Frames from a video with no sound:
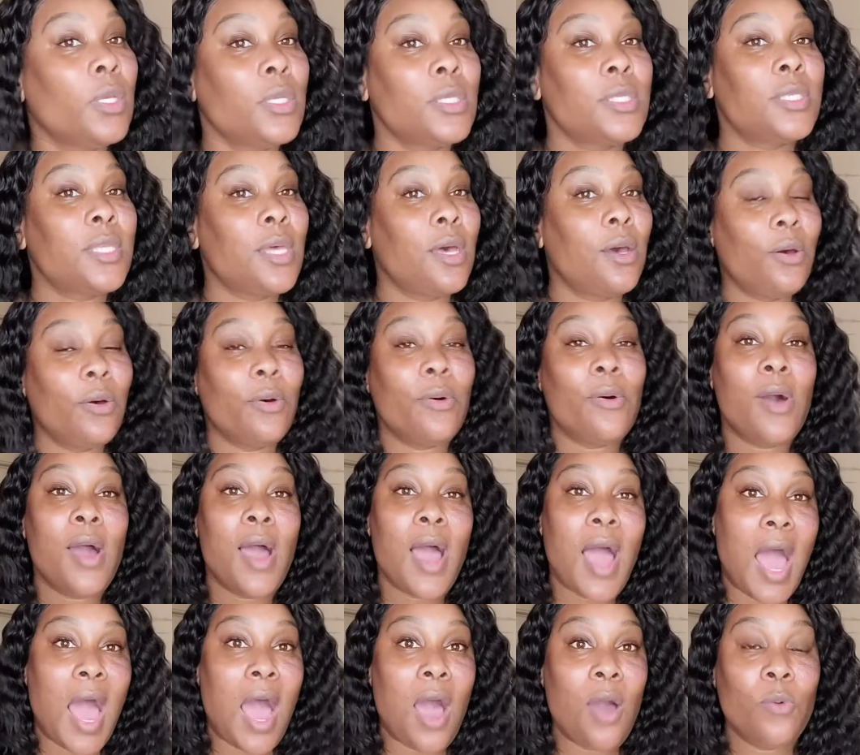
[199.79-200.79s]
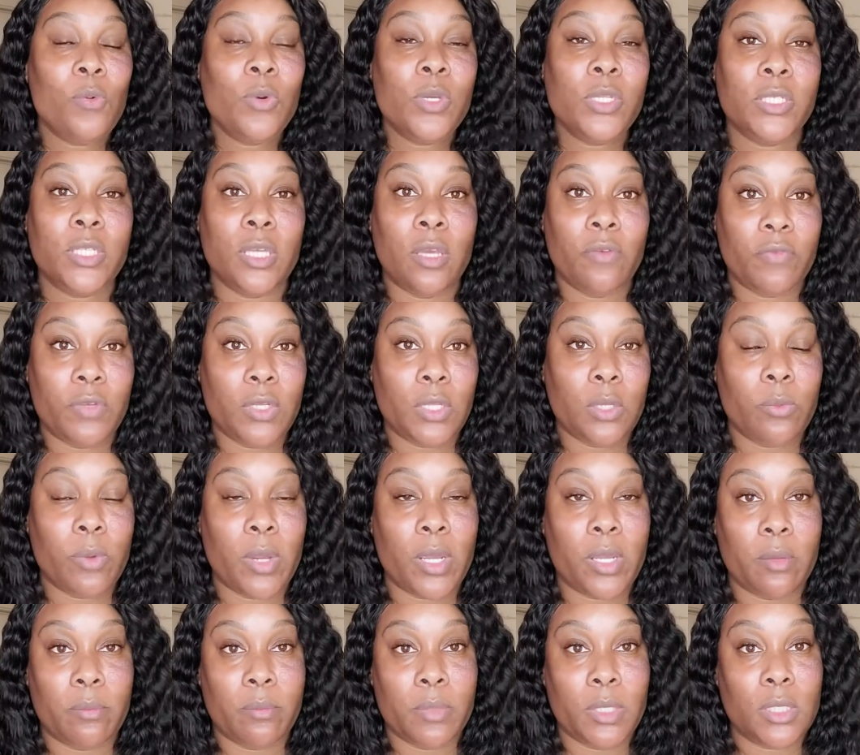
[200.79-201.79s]
So I would definitely
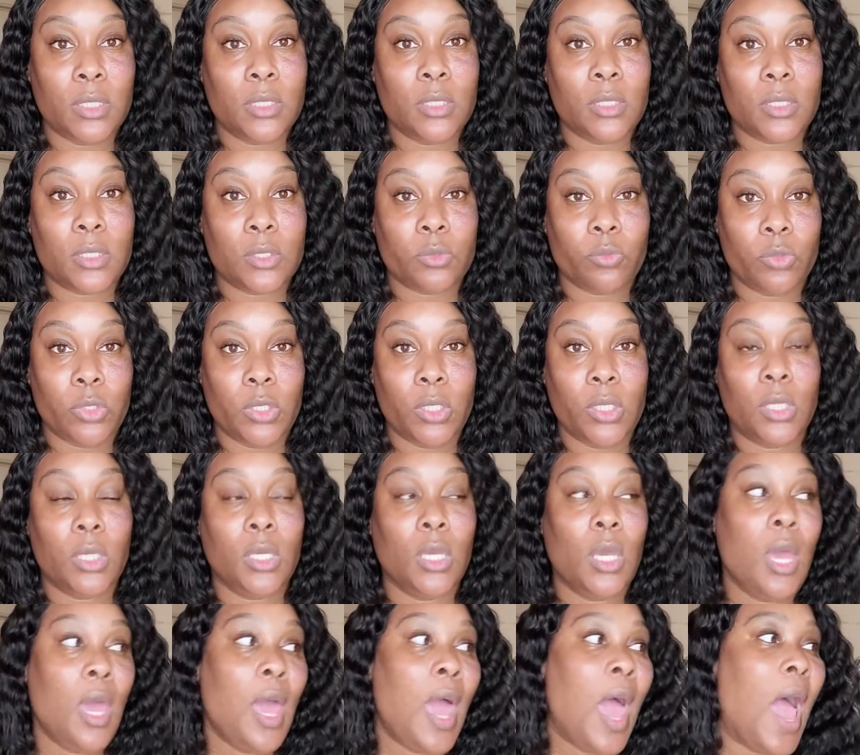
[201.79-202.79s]
recommend this wig.